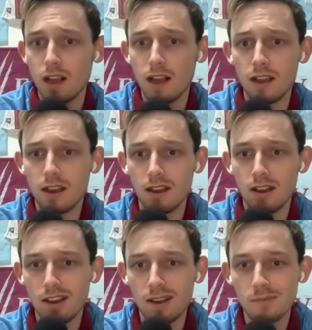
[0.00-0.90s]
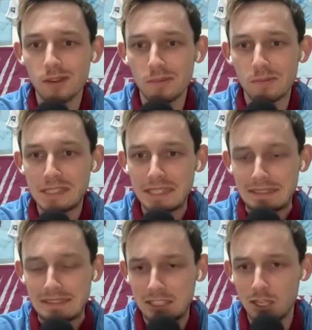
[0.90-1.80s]
I'm going to
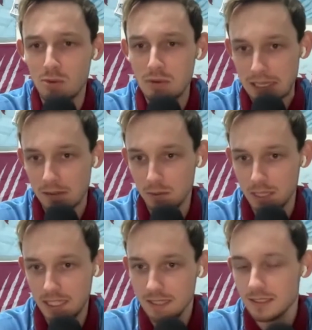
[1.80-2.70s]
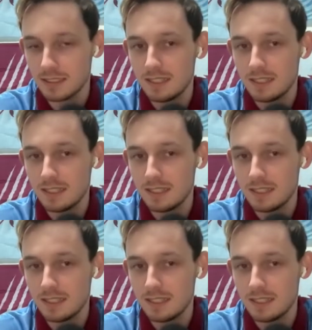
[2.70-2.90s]
predict a 2-0 win.